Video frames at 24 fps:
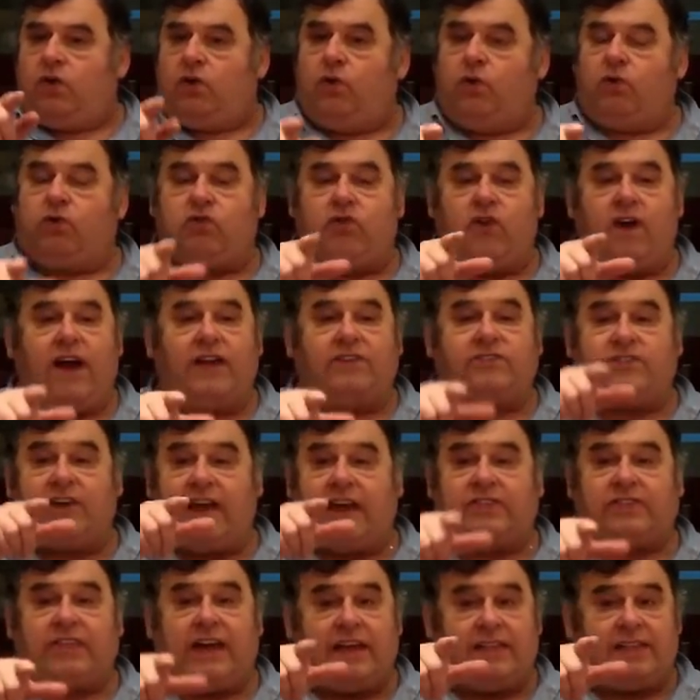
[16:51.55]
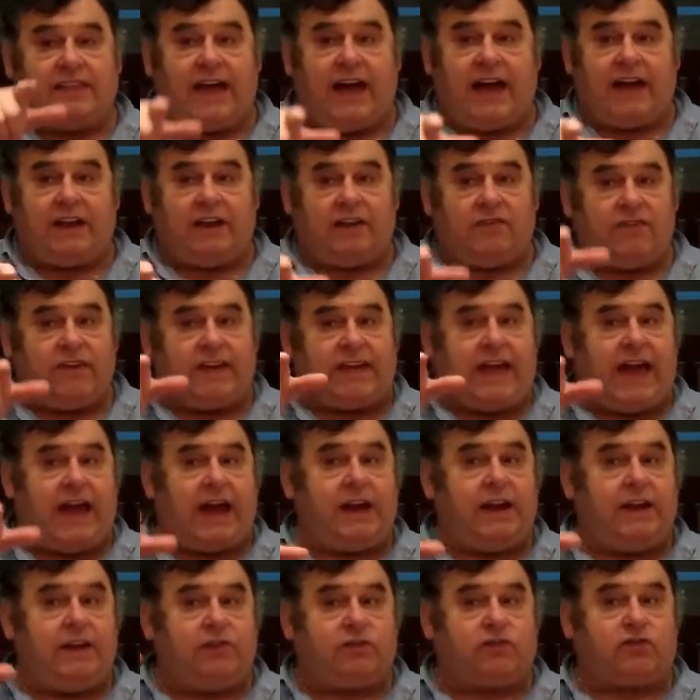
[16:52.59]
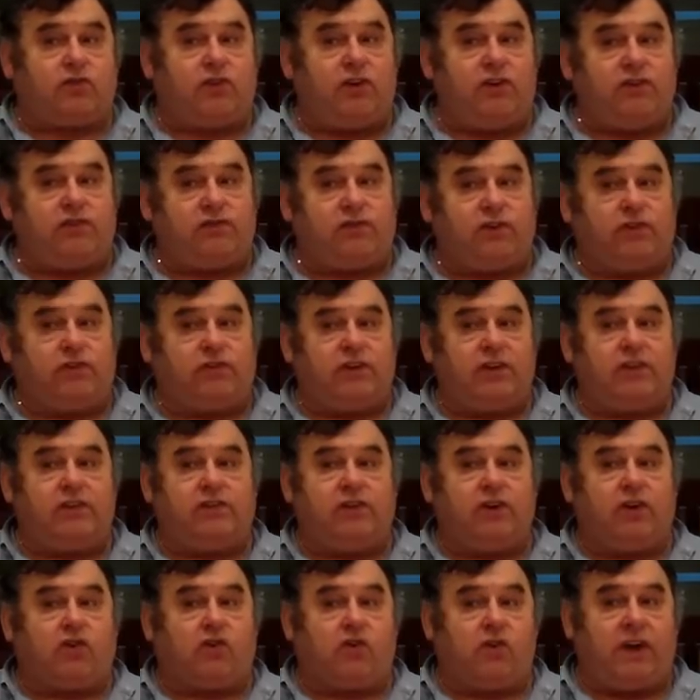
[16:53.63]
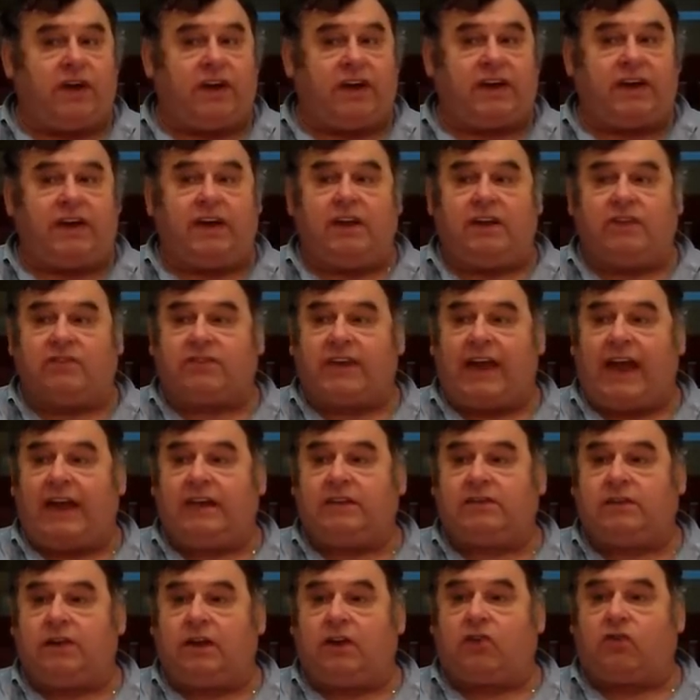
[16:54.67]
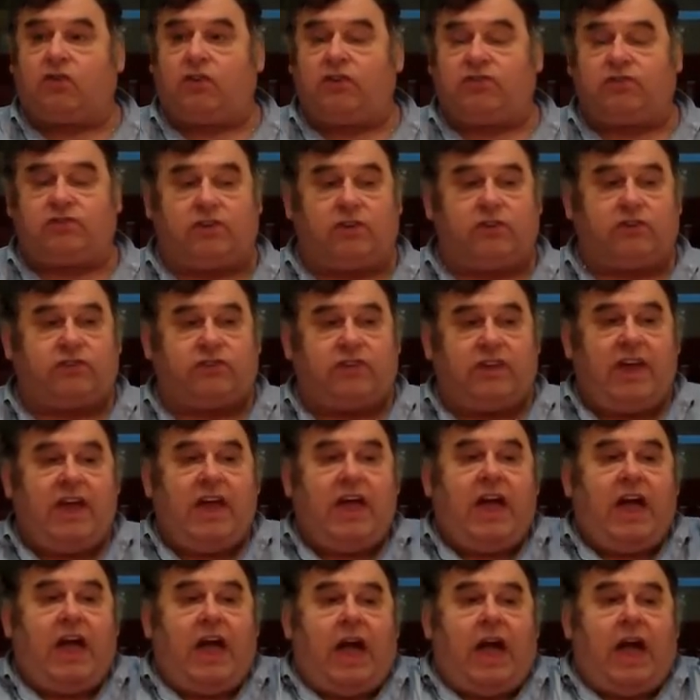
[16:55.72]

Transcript: You translate that Latin, Vicarius Christus, into Greek, it is Antichristus.